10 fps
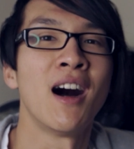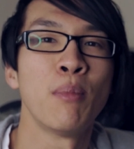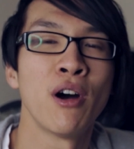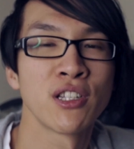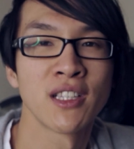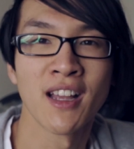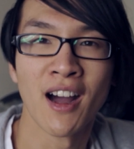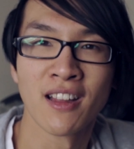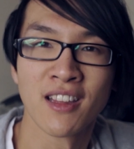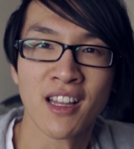Personally,
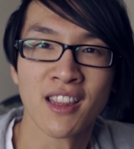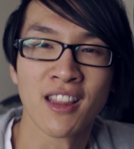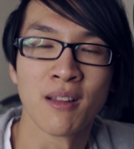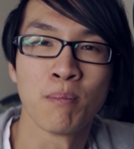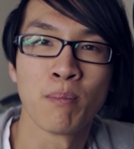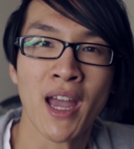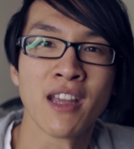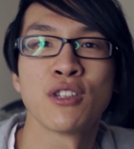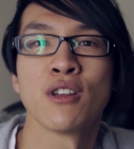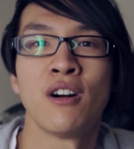I think that the
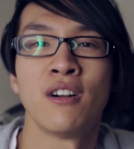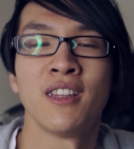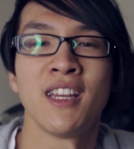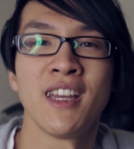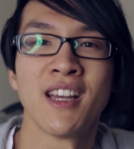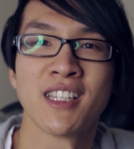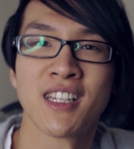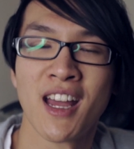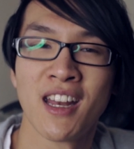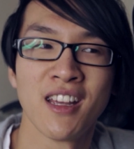bass on the
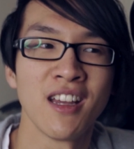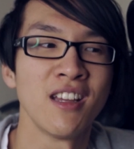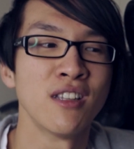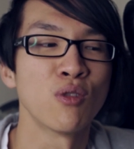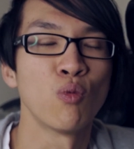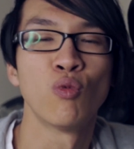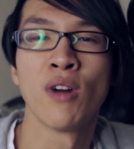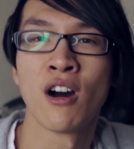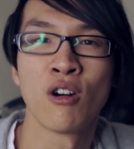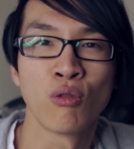ES10 is
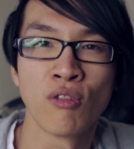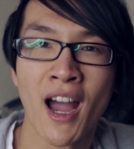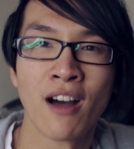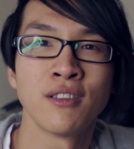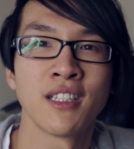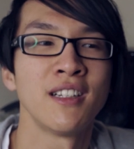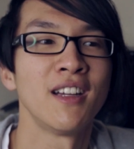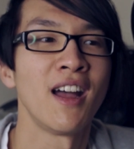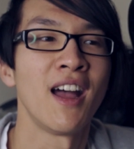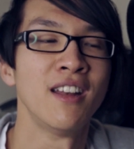well-rounded
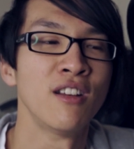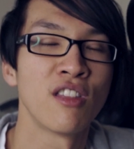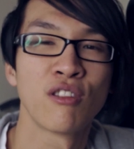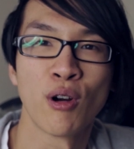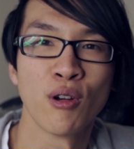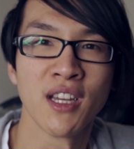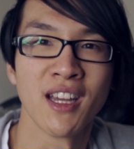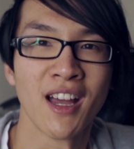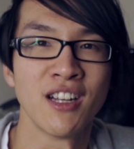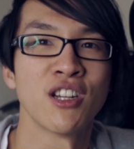and
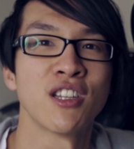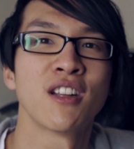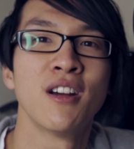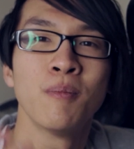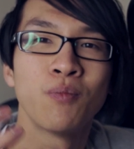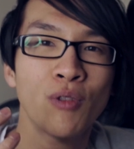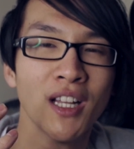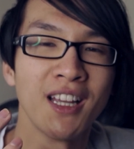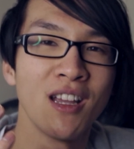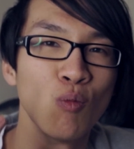throaty and just
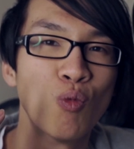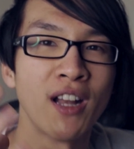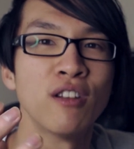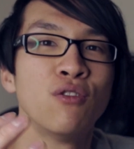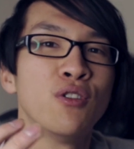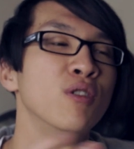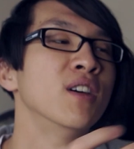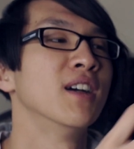really wonderful.